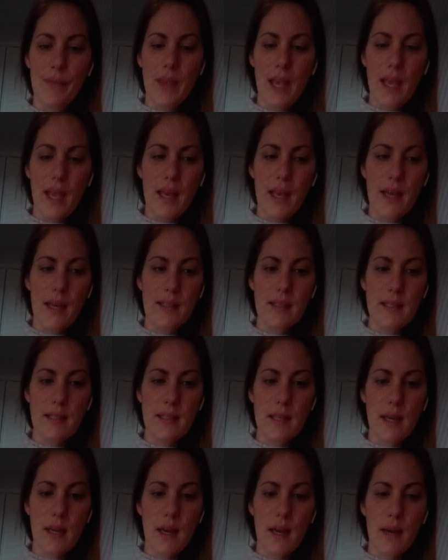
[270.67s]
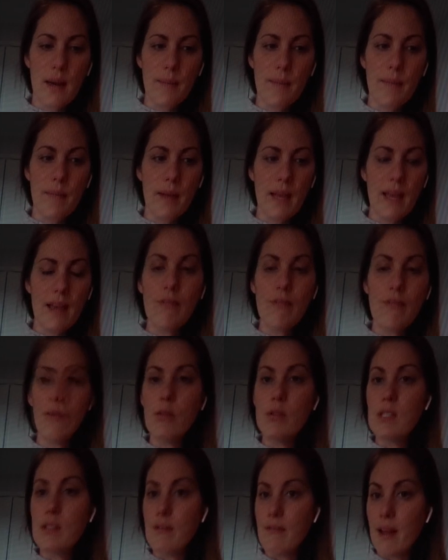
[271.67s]

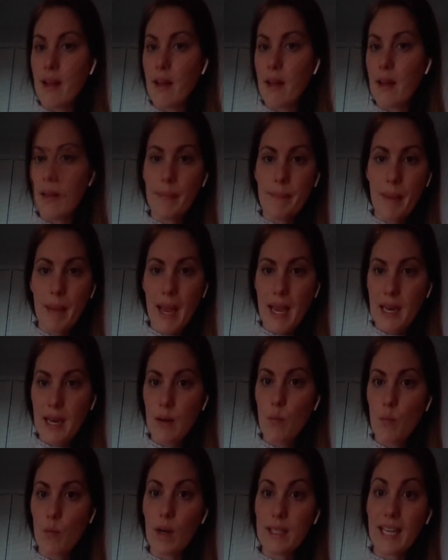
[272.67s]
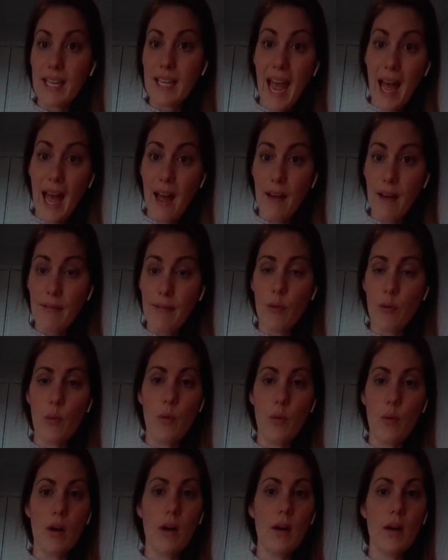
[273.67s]
If you develop pain in one calf
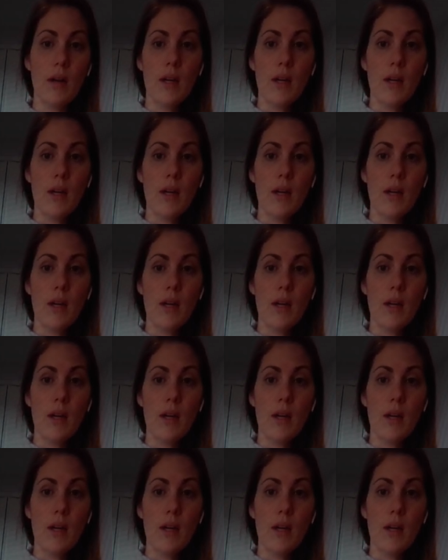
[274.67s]
or